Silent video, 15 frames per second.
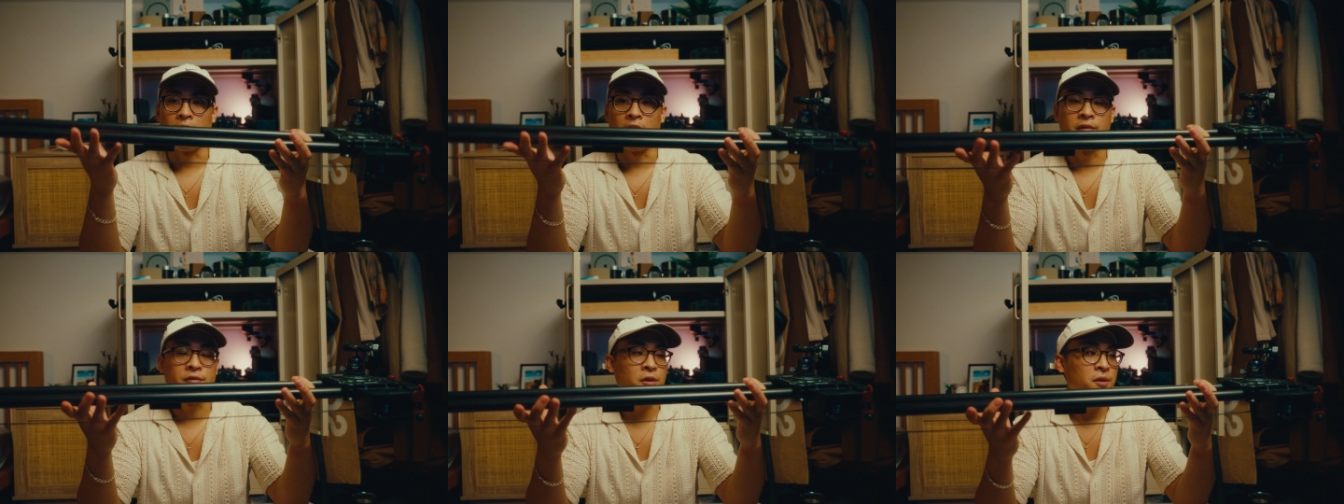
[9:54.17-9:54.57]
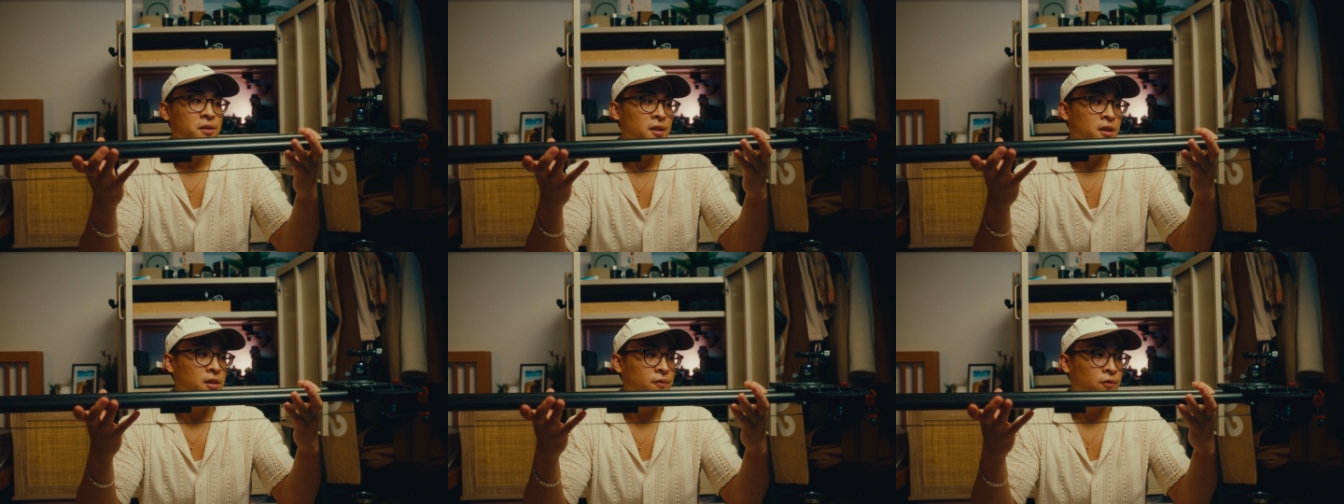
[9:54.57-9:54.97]
I've used
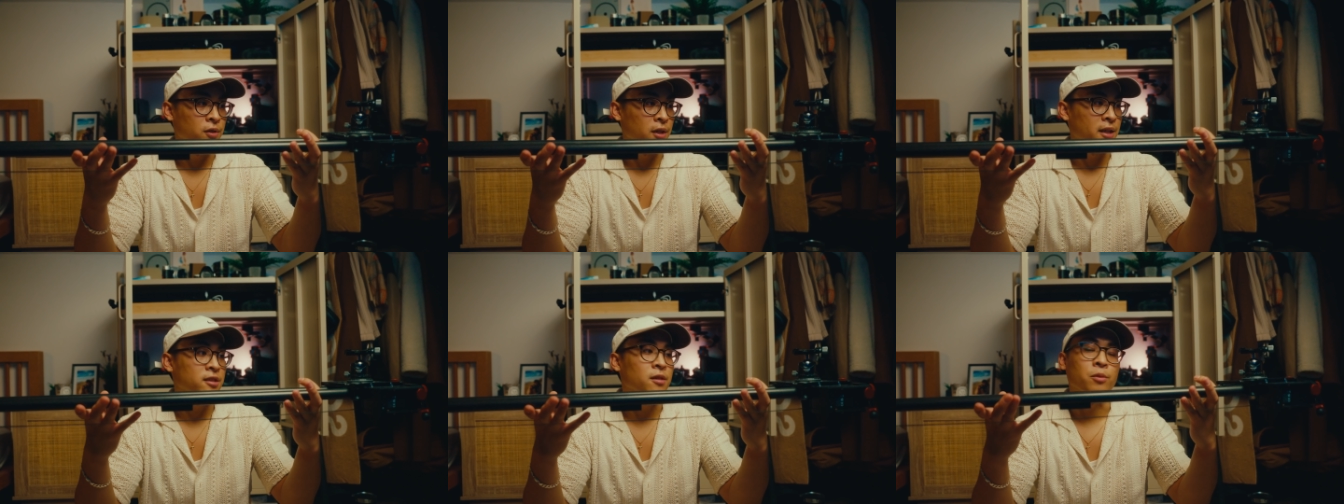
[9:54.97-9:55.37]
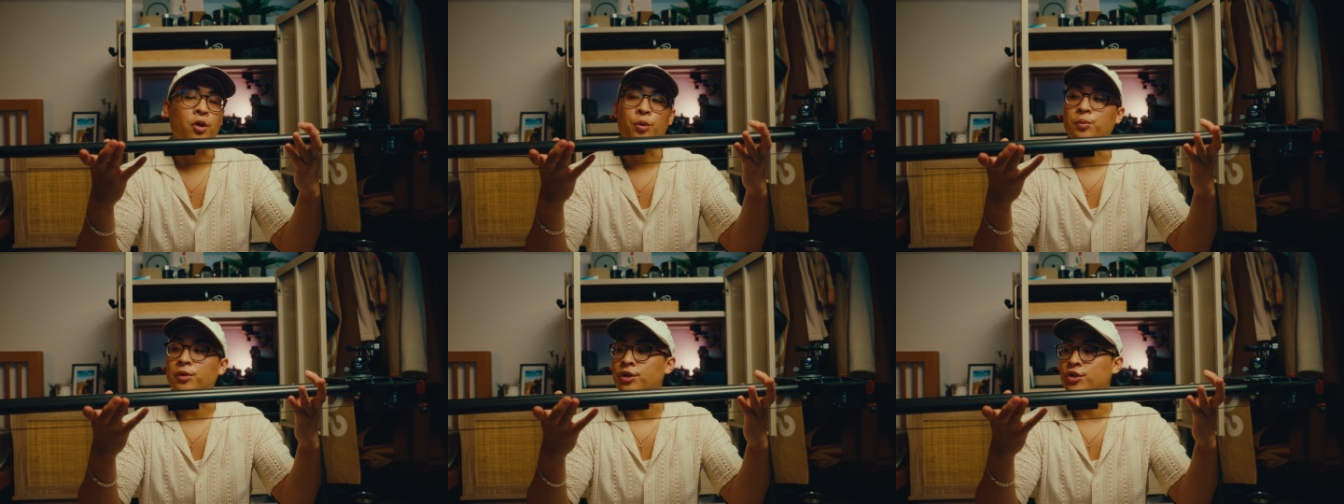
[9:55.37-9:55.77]
these for like some
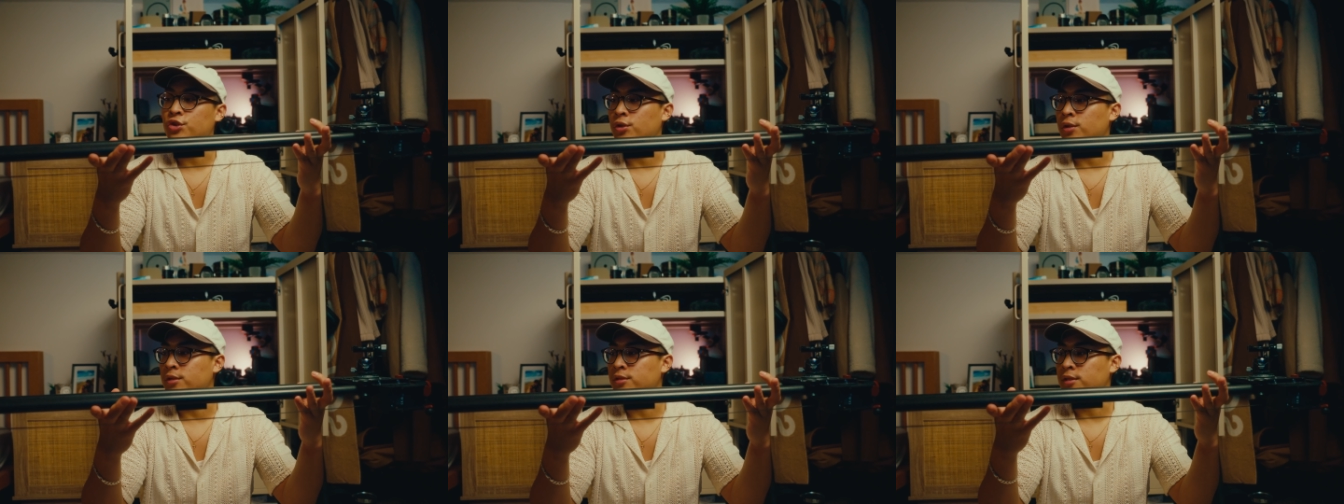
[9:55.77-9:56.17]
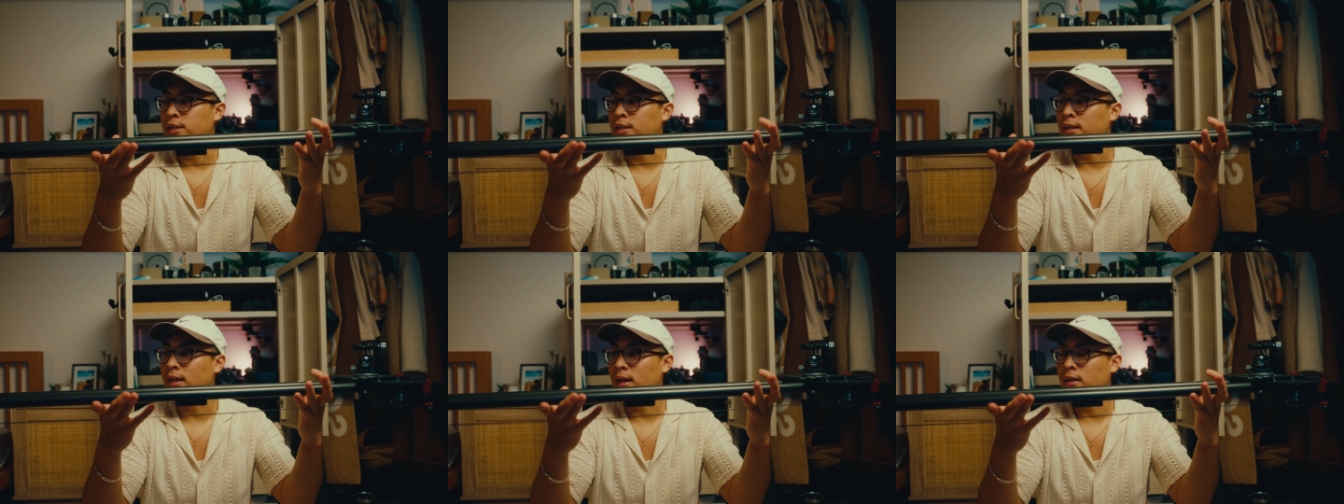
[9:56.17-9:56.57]
opening shots, and
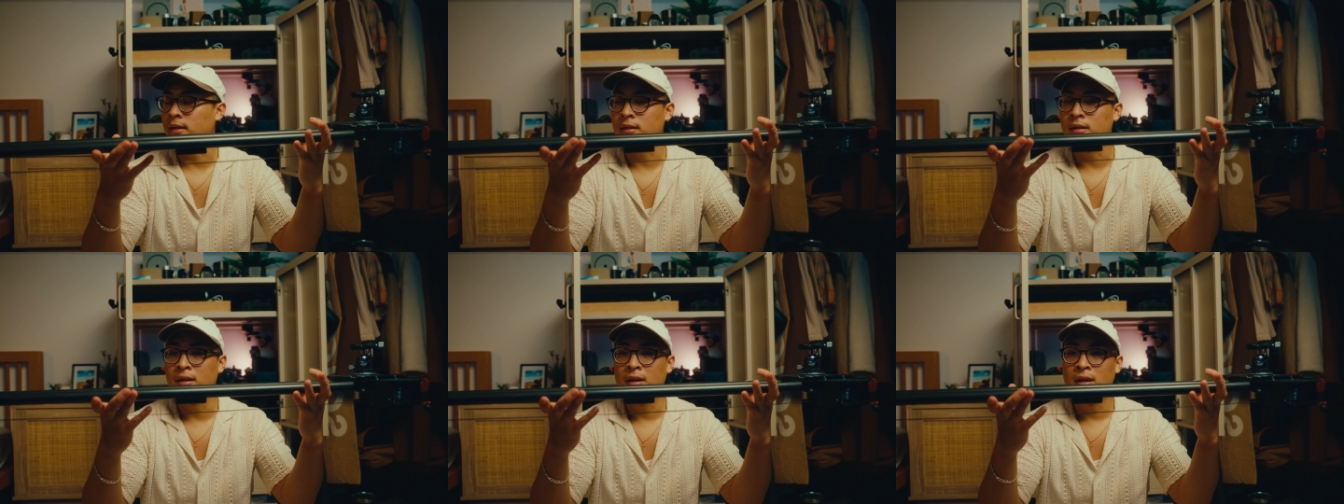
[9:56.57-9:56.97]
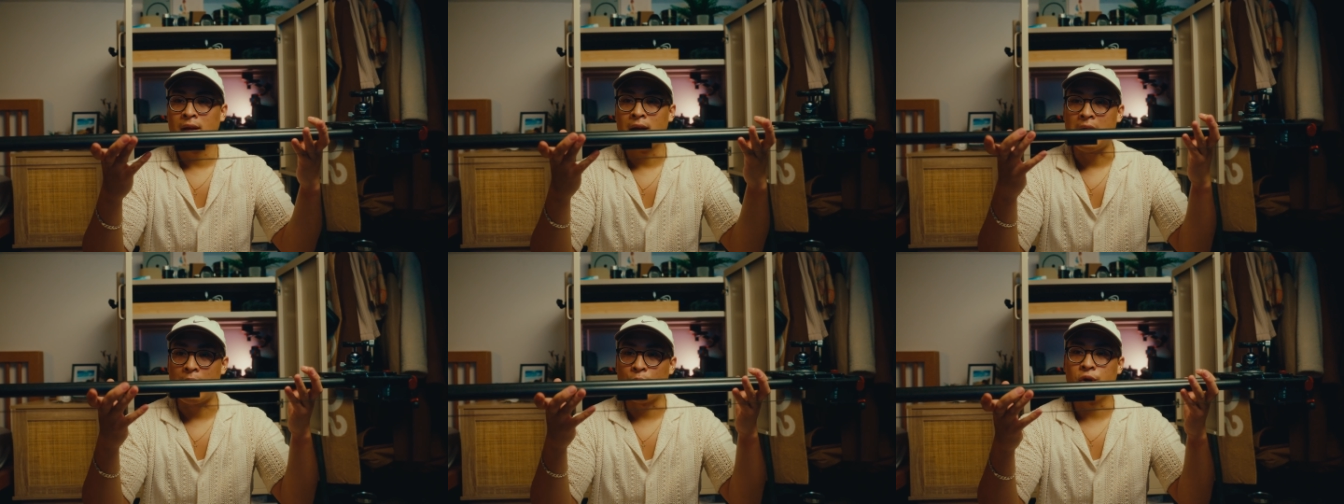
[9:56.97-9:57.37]
again,
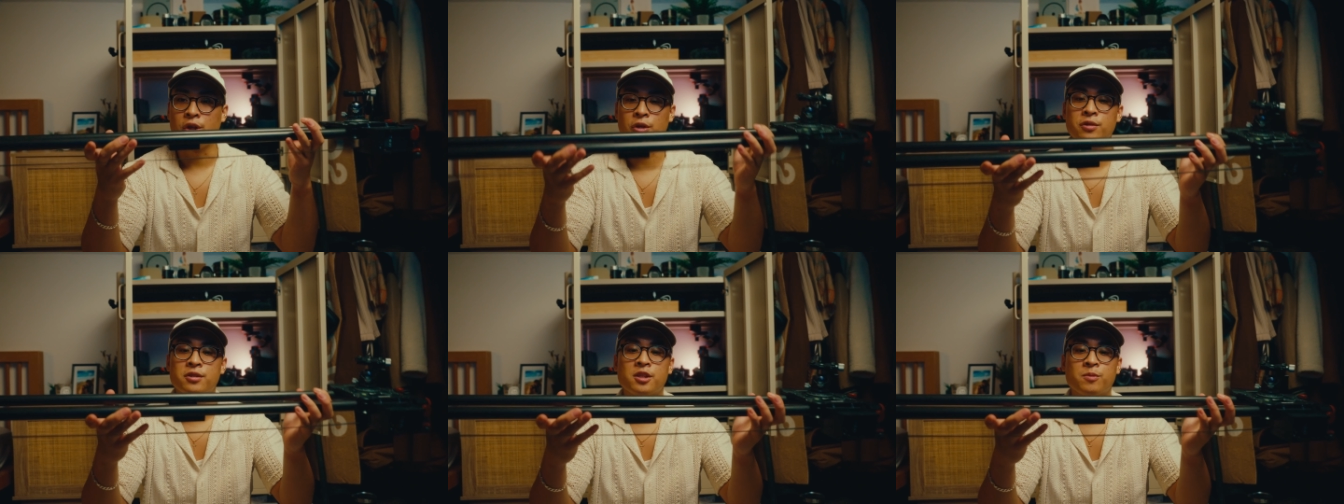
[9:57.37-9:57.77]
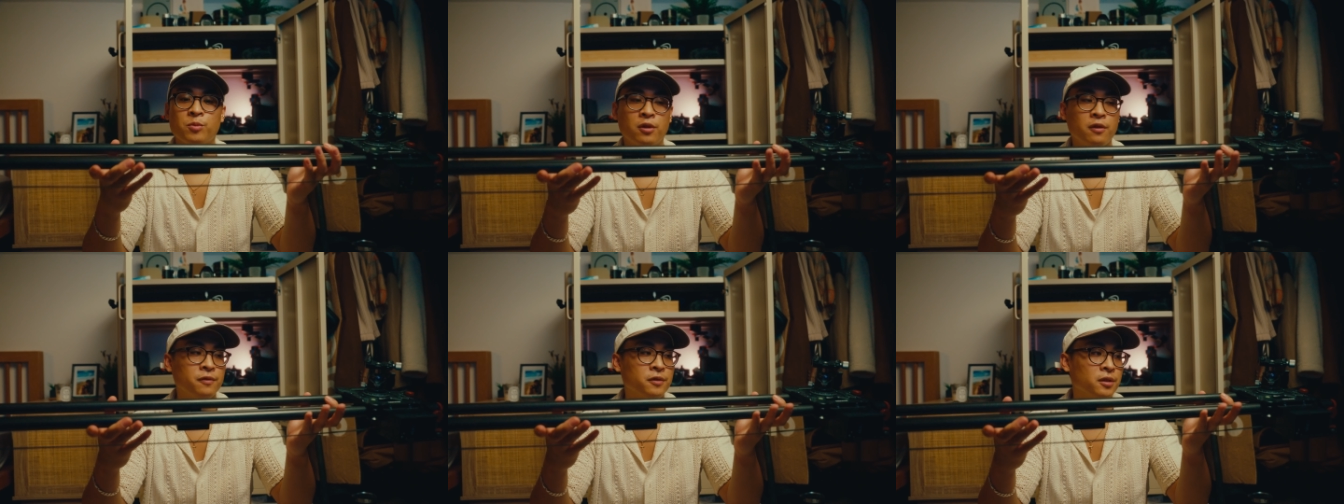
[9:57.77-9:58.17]
I want to use this
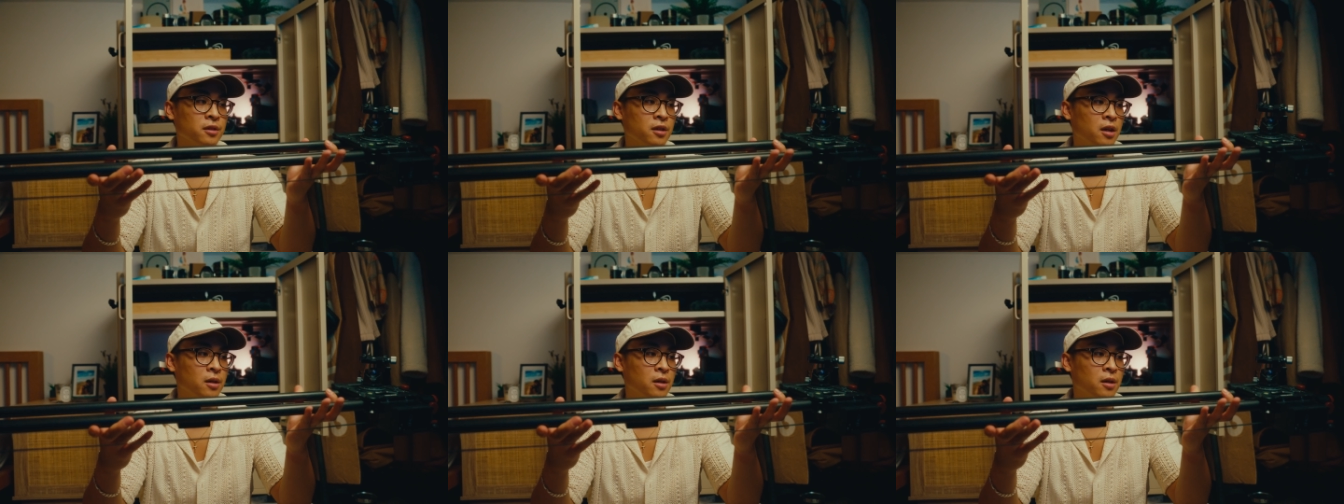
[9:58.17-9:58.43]
more often.